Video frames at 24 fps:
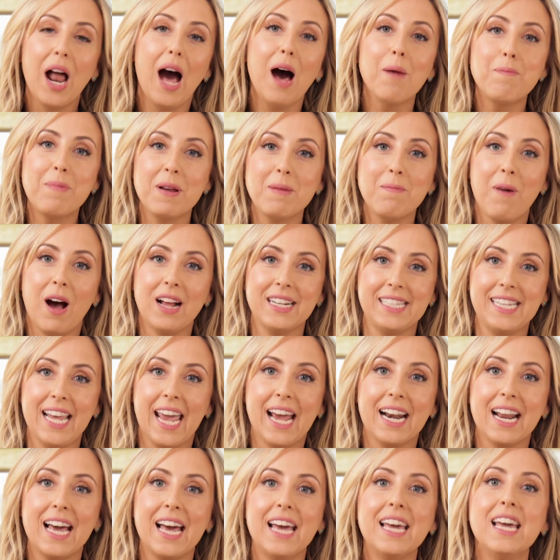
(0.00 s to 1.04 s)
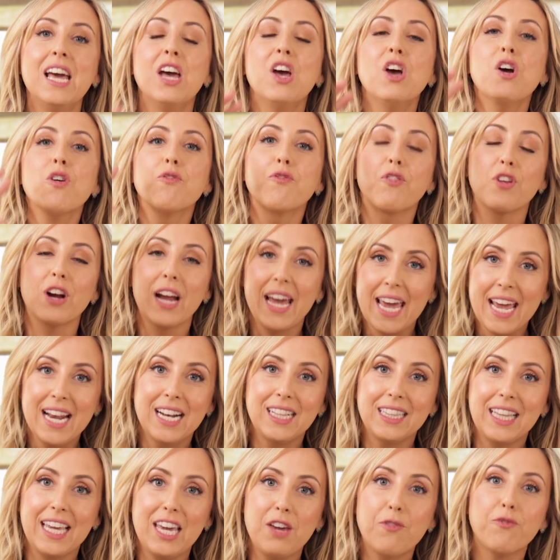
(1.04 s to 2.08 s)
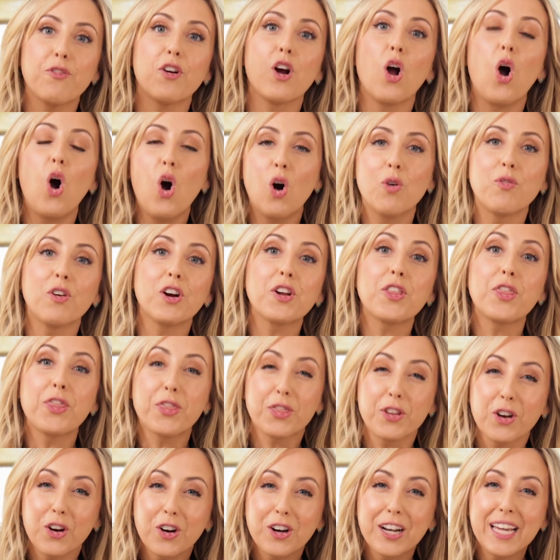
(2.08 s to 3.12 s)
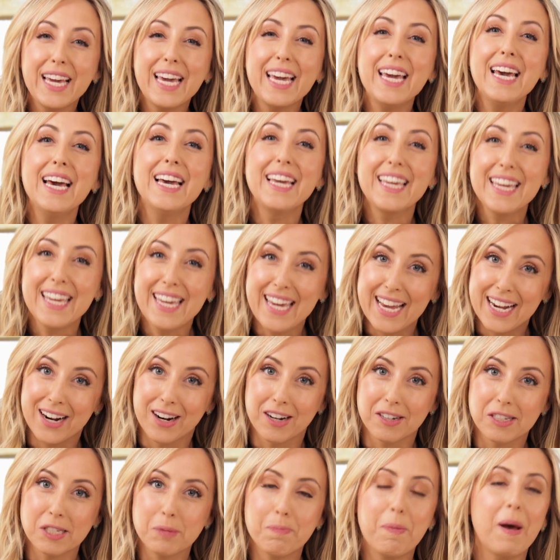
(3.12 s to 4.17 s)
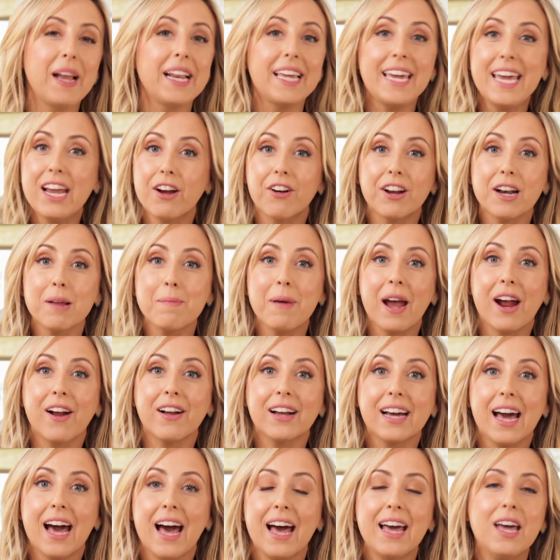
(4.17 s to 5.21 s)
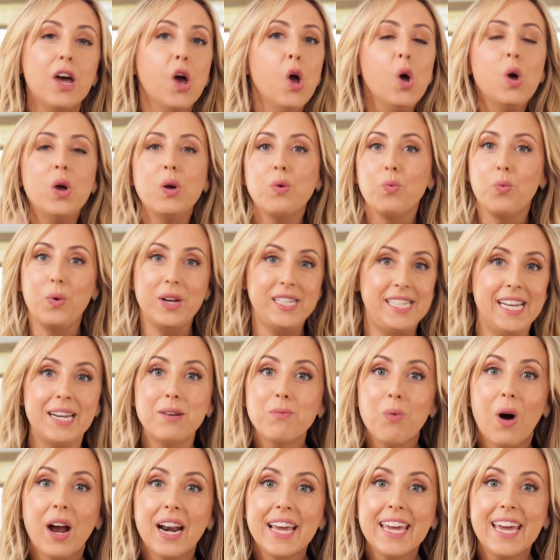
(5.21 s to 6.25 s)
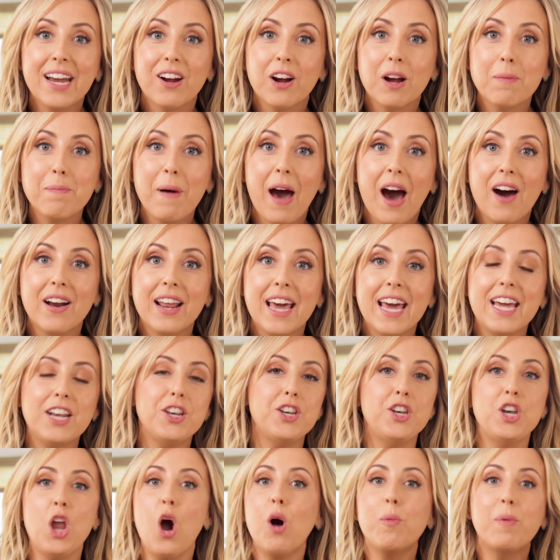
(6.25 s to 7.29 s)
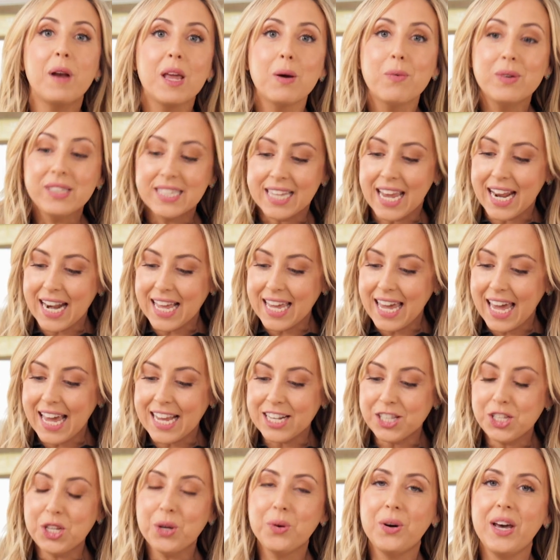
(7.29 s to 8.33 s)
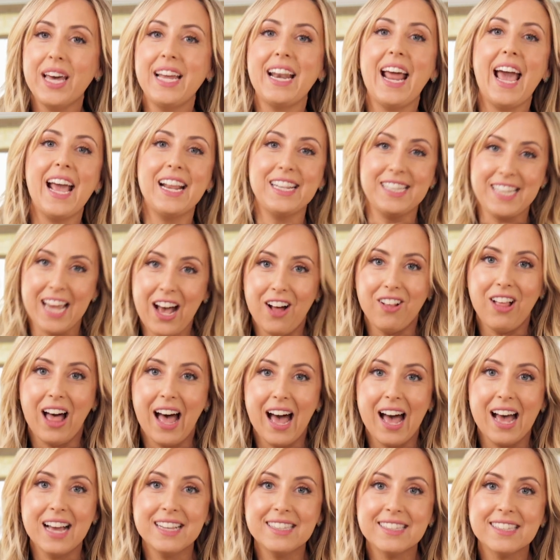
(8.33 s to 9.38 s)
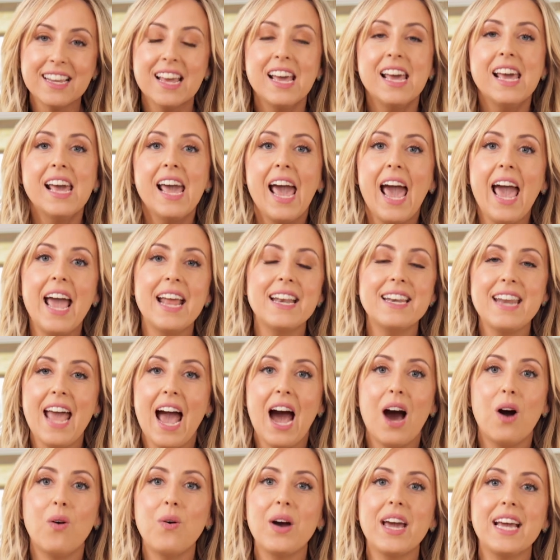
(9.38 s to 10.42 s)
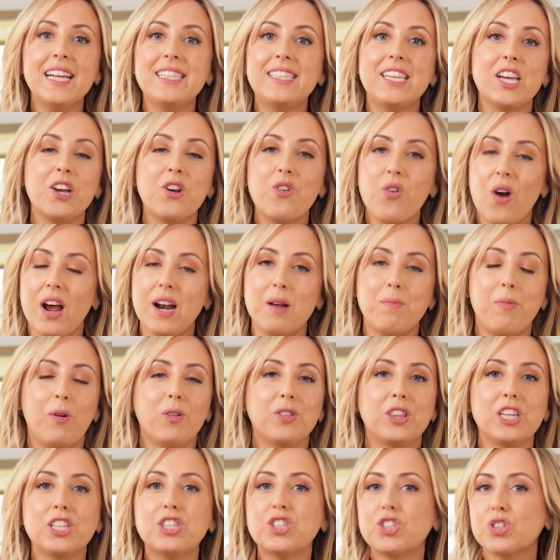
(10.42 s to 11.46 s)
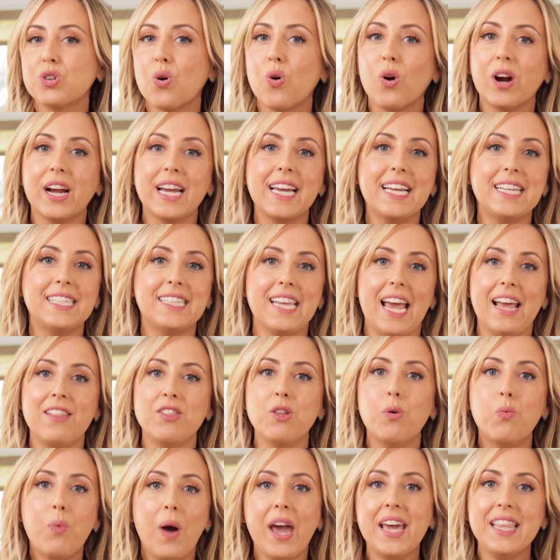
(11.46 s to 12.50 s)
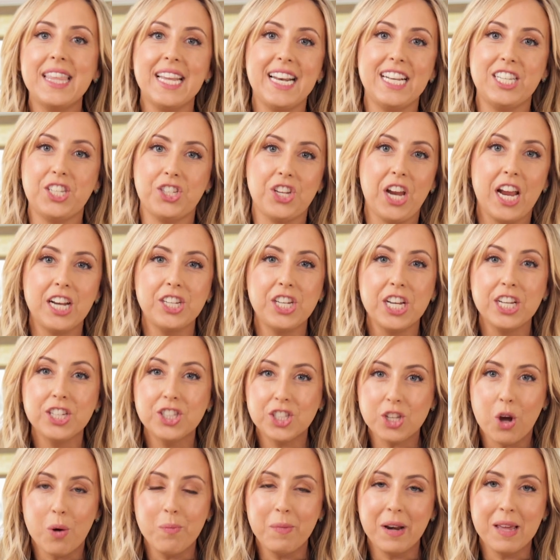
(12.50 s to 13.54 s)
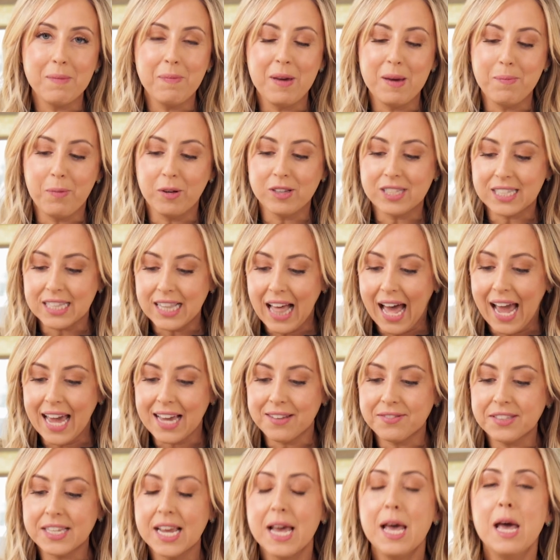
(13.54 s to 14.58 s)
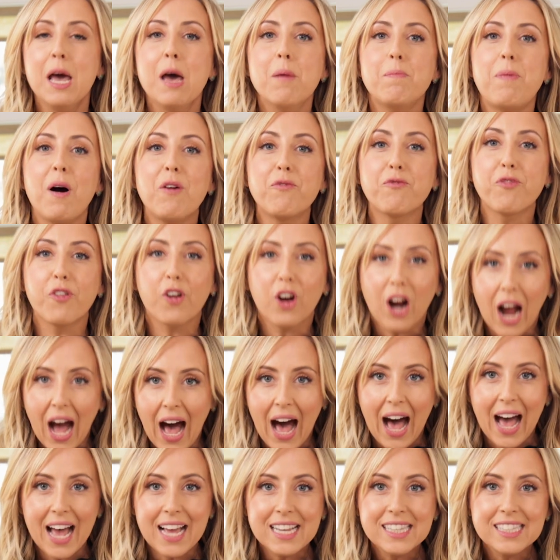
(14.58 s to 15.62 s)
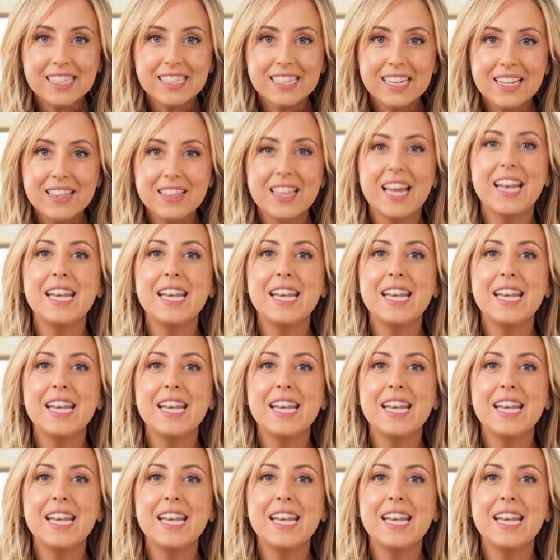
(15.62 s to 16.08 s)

up in Montana for Italy for over 30 years. But here in America, we didn't want to hear about it. Nobody was getting into it until us. And now it's incredible, the stories and the way that it's changing so many people's lives. But for us, the